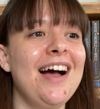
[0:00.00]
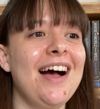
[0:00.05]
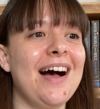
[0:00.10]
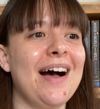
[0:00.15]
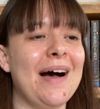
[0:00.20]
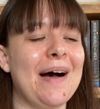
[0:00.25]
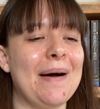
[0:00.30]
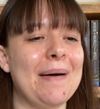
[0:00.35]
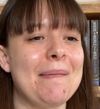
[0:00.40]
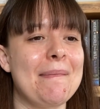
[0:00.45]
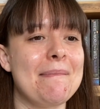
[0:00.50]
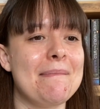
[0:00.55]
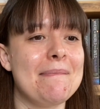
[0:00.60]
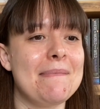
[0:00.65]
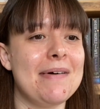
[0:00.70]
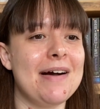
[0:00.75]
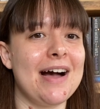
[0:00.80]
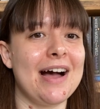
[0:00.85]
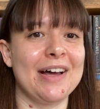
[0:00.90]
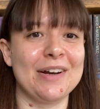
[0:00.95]
And
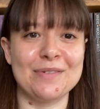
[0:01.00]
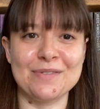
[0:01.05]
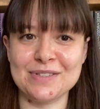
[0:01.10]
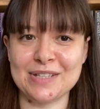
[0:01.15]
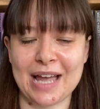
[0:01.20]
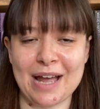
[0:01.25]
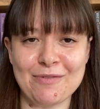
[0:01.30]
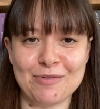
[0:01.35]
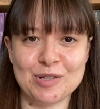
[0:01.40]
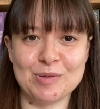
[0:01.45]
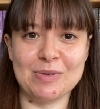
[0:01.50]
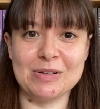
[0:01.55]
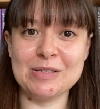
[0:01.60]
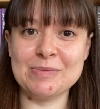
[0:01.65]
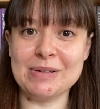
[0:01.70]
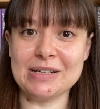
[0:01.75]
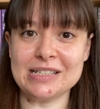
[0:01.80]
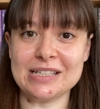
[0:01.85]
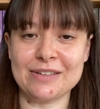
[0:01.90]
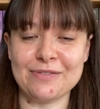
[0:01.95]
obviously have
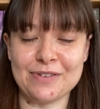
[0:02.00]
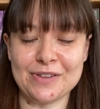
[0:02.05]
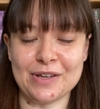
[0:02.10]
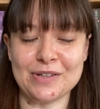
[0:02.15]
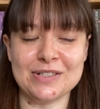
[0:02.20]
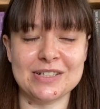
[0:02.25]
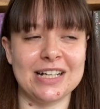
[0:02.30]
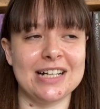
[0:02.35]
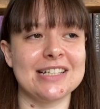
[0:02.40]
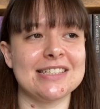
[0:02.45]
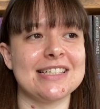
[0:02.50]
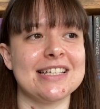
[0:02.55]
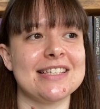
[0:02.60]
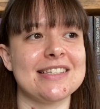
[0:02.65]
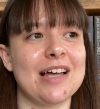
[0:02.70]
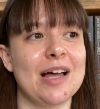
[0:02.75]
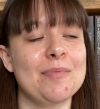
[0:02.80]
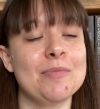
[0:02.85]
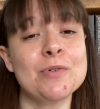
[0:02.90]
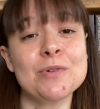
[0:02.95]
responsibility for those
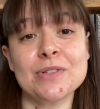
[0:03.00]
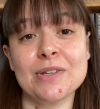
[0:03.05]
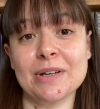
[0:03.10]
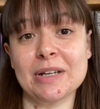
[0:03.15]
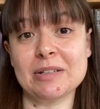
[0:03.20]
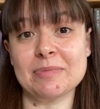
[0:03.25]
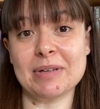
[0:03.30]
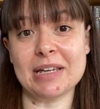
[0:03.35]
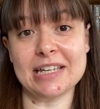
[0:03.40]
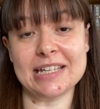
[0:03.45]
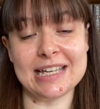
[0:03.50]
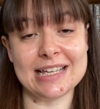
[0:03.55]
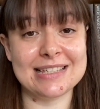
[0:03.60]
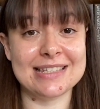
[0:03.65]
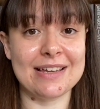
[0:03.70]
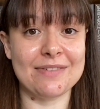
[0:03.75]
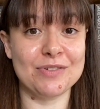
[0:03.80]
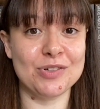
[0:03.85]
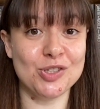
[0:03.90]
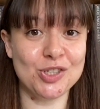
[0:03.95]
classes. I'm also going to be a year
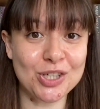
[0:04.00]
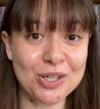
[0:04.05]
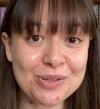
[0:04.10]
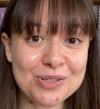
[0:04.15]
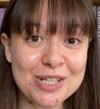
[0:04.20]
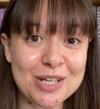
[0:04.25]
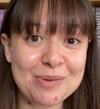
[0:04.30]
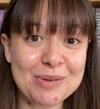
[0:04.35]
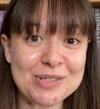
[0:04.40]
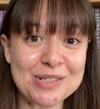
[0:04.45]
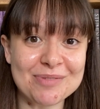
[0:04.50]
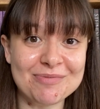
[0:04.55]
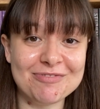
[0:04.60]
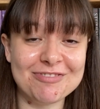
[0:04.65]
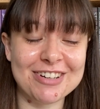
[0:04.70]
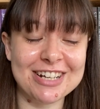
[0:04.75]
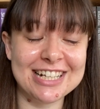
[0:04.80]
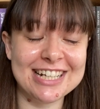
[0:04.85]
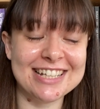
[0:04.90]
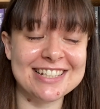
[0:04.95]
7 tutor, which I'm
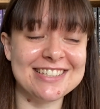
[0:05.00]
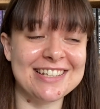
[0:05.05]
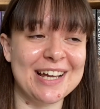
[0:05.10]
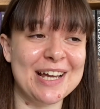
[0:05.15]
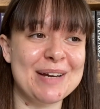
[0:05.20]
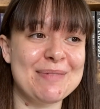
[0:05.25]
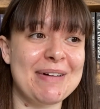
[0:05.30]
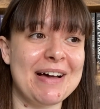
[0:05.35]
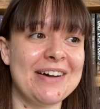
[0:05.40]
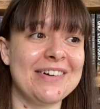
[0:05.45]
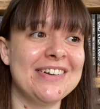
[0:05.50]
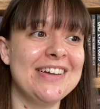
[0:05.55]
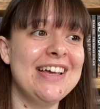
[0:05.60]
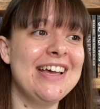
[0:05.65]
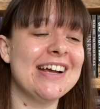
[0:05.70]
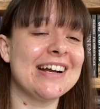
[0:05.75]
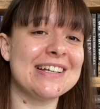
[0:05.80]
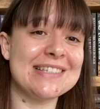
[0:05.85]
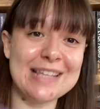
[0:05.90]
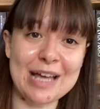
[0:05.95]
really excited about
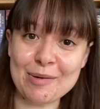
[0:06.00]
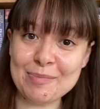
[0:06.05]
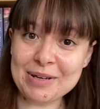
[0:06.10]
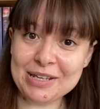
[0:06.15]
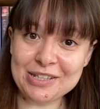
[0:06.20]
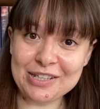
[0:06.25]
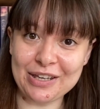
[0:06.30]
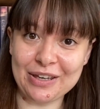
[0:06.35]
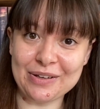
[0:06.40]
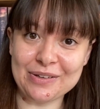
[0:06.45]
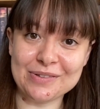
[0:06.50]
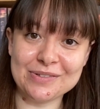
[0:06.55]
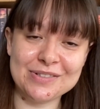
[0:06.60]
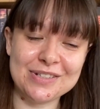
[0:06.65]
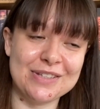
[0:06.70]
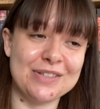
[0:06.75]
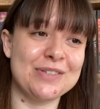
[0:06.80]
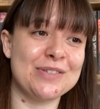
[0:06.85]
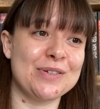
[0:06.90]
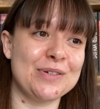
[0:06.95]
because they'll be new
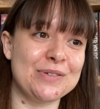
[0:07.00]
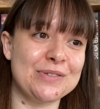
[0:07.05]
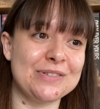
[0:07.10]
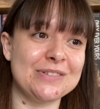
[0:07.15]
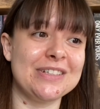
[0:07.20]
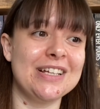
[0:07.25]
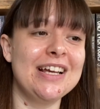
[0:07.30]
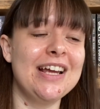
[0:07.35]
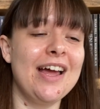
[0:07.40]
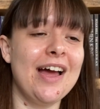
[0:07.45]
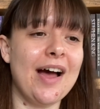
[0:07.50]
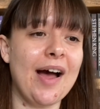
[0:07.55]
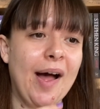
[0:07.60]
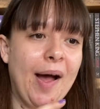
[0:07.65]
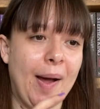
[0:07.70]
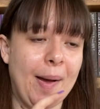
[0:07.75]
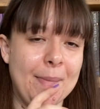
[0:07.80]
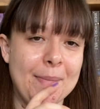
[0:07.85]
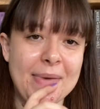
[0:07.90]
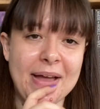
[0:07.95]
to the school.
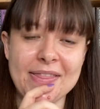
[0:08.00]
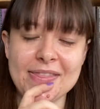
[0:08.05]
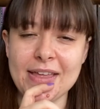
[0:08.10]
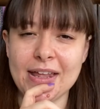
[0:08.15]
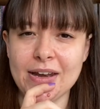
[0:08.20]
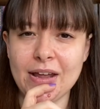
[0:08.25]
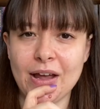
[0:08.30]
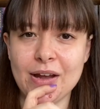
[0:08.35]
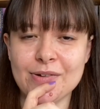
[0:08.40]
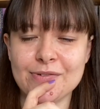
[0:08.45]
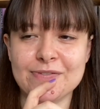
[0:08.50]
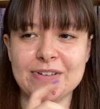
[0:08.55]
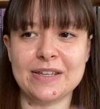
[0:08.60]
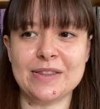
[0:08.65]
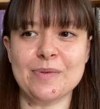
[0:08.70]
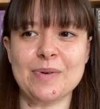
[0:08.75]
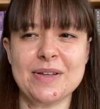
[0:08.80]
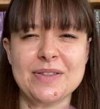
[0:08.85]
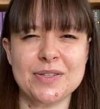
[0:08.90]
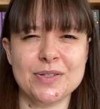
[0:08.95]
And then hopefully
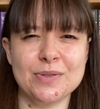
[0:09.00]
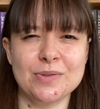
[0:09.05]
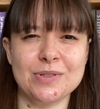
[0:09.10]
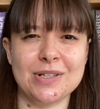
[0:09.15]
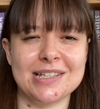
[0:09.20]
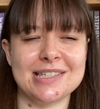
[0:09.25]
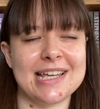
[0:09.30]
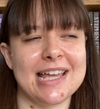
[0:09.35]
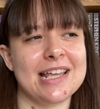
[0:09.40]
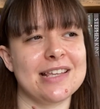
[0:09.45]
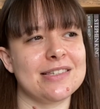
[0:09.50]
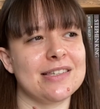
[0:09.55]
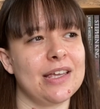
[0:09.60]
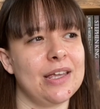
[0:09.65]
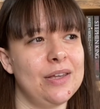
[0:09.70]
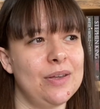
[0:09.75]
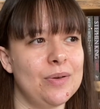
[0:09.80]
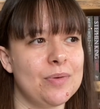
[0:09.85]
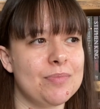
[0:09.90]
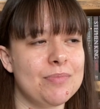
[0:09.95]
the way the school does it is
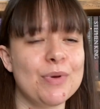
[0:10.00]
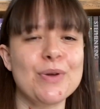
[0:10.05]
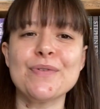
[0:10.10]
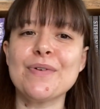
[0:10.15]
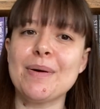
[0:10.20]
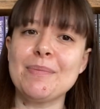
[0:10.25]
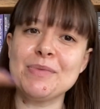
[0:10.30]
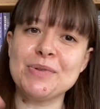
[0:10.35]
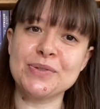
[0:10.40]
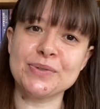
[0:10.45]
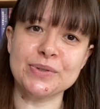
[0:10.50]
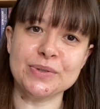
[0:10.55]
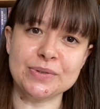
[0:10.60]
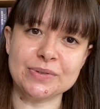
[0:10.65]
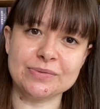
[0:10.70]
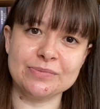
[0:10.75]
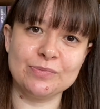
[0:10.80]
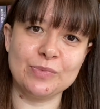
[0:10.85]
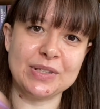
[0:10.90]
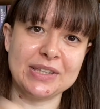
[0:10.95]
that you move up the
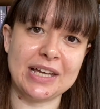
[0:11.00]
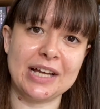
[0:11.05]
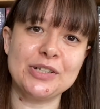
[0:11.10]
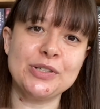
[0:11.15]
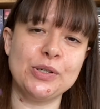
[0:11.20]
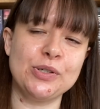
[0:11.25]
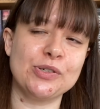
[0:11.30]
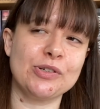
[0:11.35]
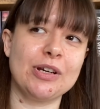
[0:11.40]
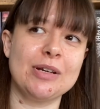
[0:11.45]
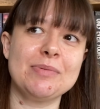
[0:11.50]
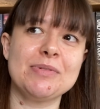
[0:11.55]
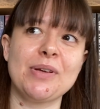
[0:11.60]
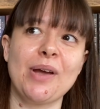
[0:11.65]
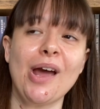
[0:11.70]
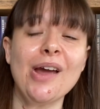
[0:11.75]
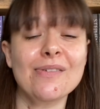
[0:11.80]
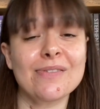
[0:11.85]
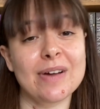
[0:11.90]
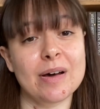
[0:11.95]
school with that tutor group. So
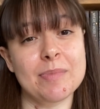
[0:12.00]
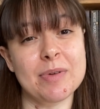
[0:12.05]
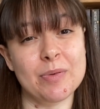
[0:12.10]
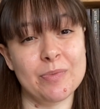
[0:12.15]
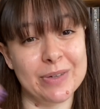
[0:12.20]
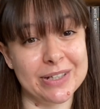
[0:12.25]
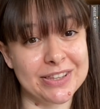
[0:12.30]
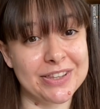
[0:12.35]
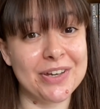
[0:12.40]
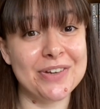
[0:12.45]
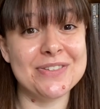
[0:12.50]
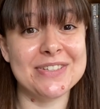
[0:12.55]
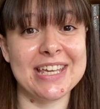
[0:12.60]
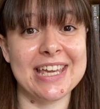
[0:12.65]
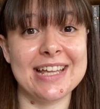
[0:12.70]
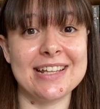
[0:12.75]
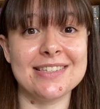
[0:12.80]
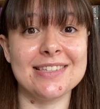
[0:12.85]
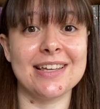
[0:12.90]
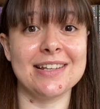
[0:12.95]
hopefully I'll be with those
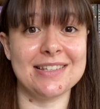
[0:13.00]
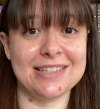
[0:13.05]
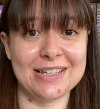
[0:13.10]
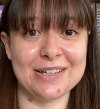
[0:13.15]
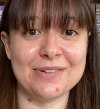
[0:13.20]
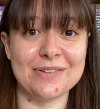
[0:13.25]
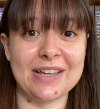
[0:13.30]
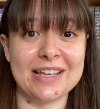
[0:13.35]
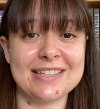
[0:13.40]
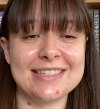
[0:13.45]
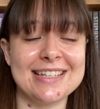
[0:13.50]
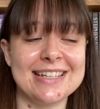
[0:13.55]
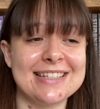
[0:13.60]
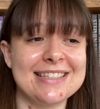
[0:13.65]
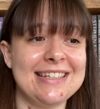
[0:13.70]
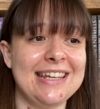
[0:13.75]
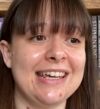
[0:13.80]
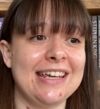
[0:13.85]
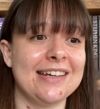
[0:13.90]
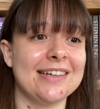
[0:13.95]
kids until they're
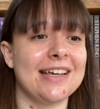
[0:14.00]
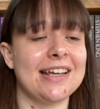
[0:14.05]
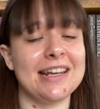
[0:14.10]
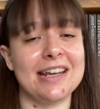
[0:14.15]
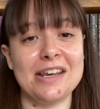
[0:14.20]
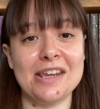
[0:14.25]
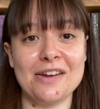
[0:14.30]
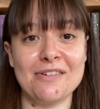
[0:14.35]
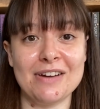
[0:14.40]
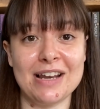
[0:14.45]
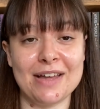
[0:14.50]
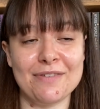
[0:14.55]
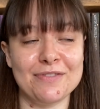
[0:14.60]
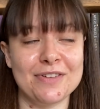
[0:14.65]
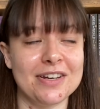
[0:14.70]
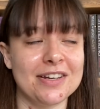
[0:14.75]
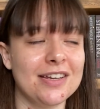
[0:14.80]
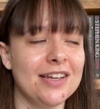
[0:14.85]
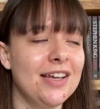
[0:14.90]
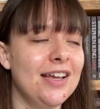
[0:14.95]
16 and in year 11,